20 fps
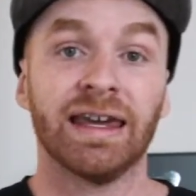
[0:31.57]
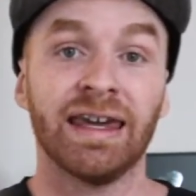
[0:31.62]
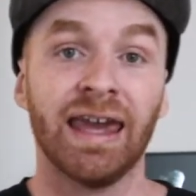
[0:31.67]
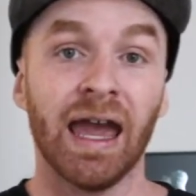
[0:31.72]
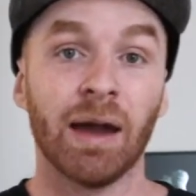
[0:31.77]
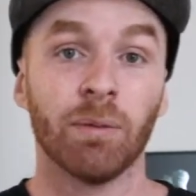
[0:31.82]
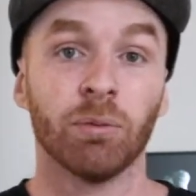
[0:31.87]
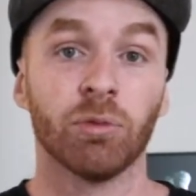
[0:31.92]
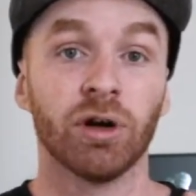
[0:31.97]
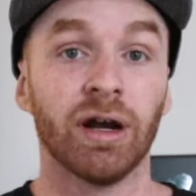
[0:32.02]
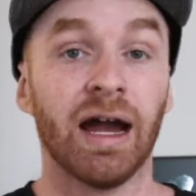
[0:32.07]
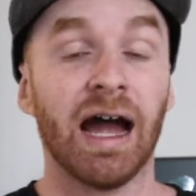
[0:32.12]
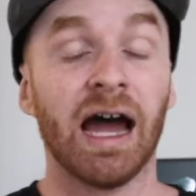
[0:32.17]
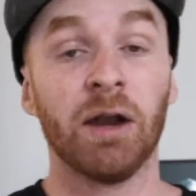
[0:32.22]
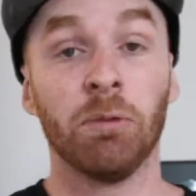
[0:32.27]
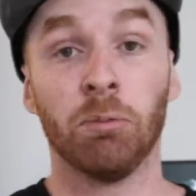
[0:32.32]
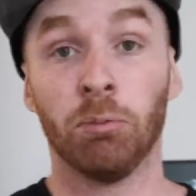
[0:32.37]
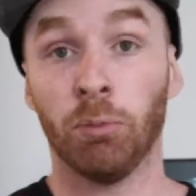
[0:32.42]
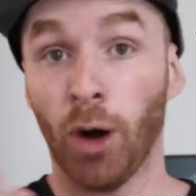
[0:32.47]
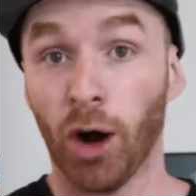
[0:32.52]
camera
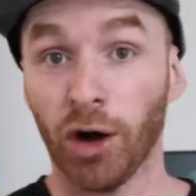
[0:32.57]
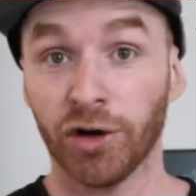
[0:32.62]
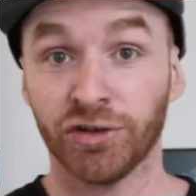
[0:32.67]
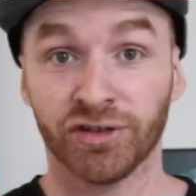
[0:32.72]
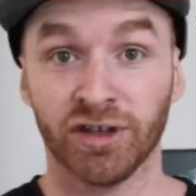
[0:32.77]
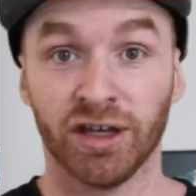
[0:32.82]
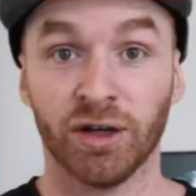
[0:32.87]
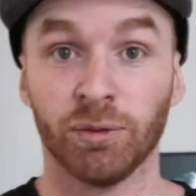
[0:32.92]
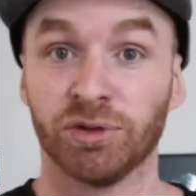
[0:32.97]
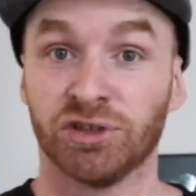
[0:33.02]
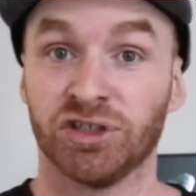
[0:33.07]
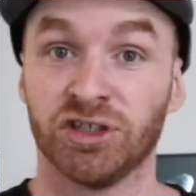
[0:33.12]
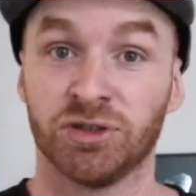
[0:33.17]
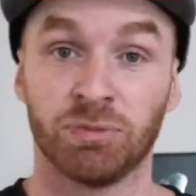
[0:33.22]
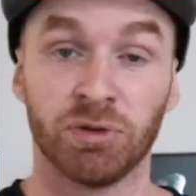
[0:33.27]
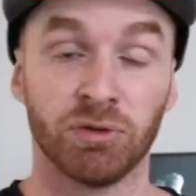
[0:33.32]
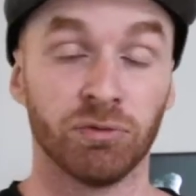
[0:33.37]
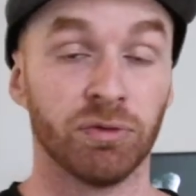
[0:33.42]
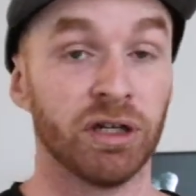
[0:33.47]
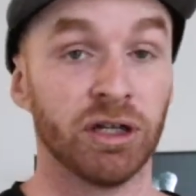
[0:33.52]
unboxing, which has
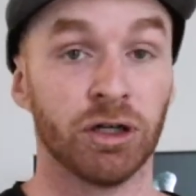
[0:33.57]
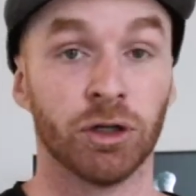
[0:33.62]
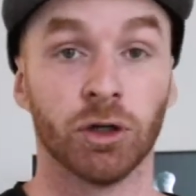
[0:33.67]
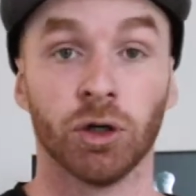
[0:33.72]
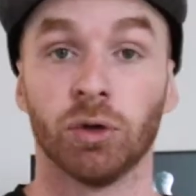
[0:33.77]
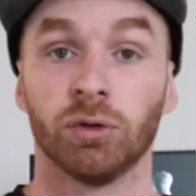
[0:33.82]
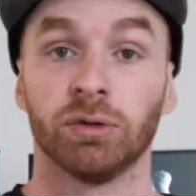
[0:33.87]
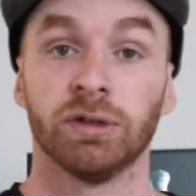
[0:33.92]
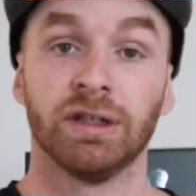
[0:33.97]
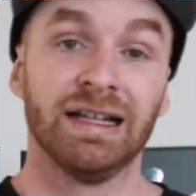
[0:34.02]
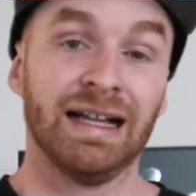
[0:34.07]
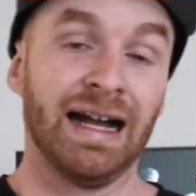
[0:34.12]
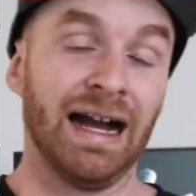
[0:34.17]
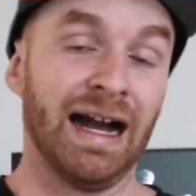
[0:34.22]
been really cool.